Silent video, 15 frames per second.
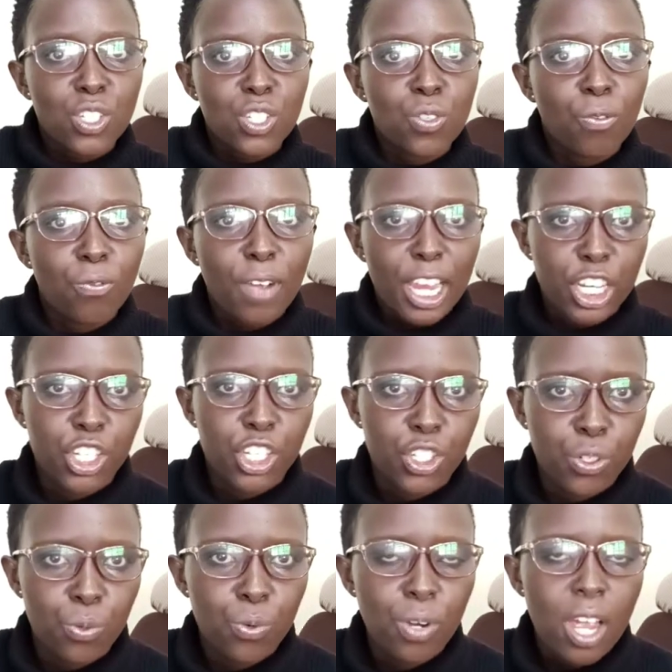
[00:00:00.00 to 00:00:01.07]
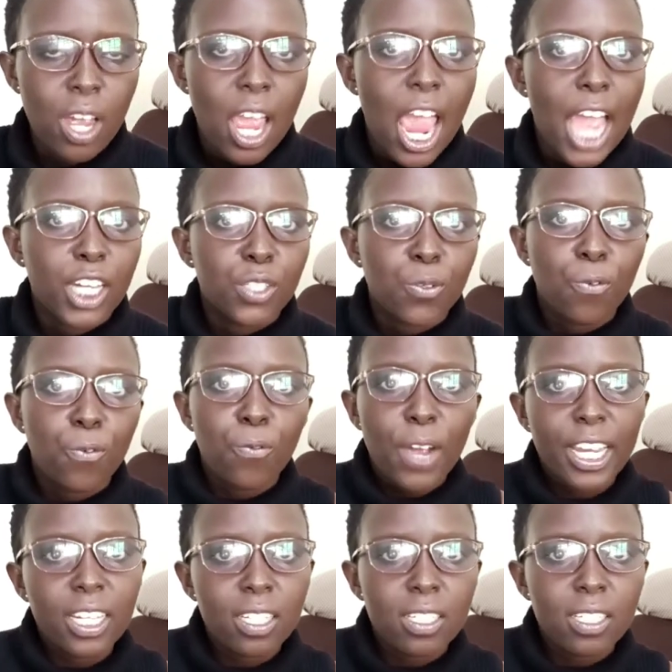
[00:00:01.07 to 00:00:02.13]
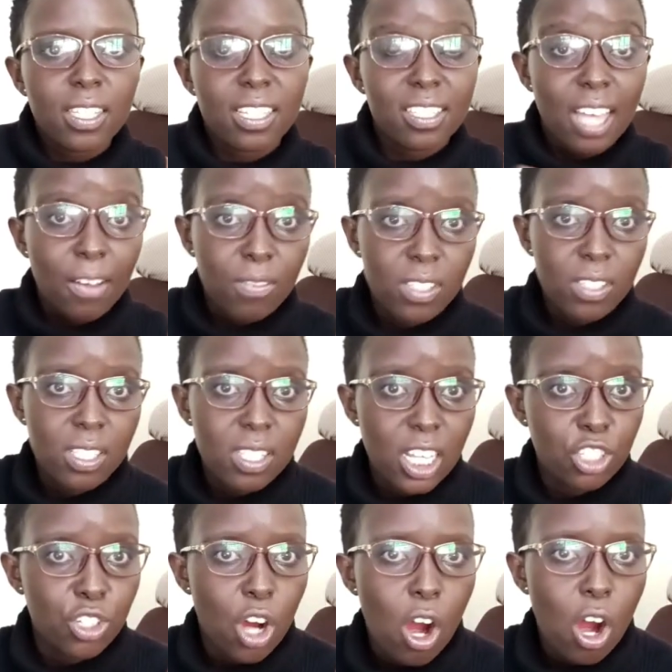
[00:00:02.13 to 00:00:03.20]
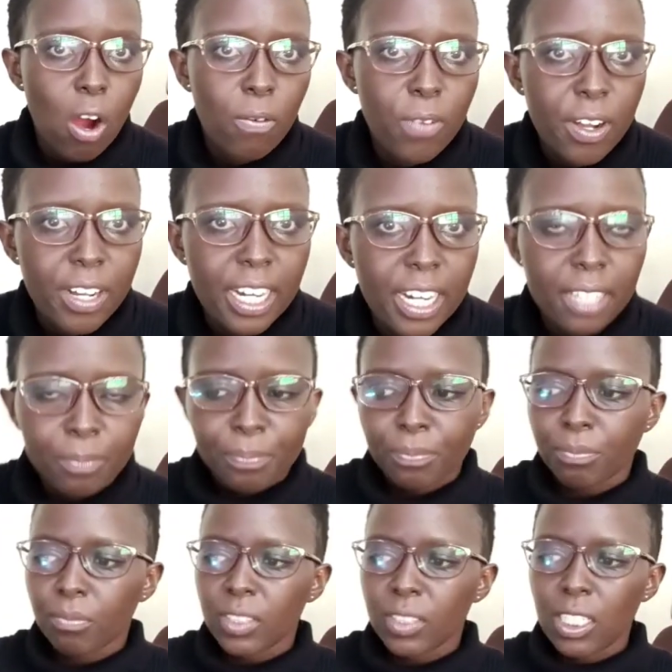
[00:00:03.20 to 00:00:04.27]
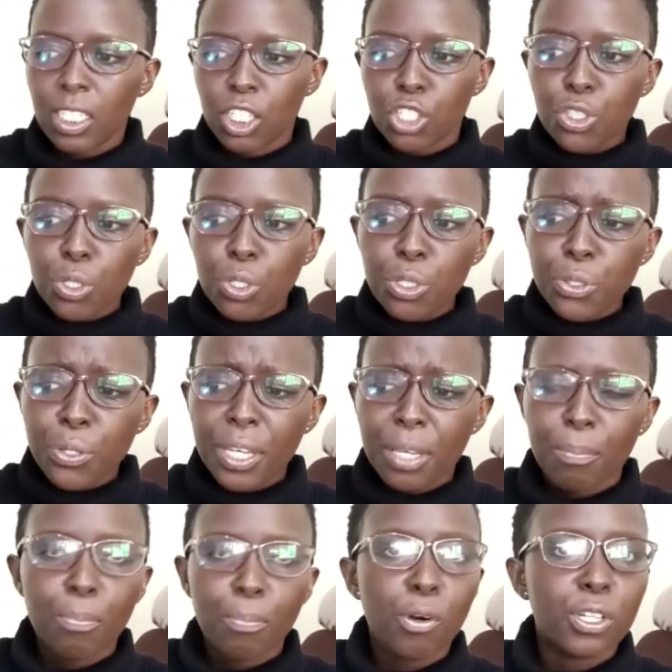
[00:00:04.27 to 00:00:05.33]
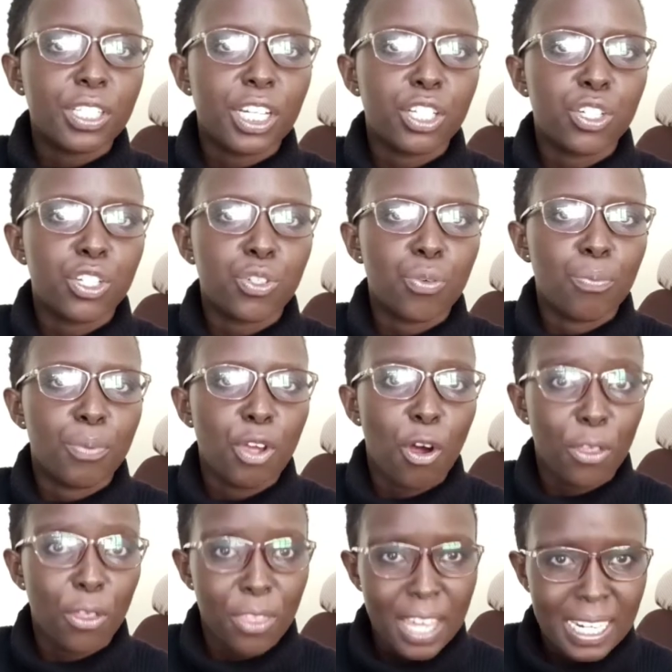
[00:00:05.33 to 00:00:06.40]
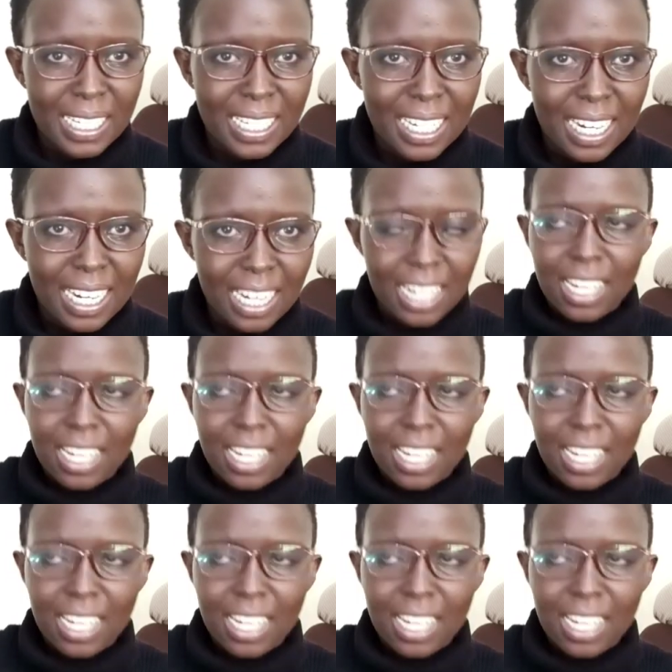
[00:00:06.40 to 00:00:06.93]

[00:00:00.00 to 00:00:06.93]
to find you and to find the service that you're offering. It's also important to be authentic.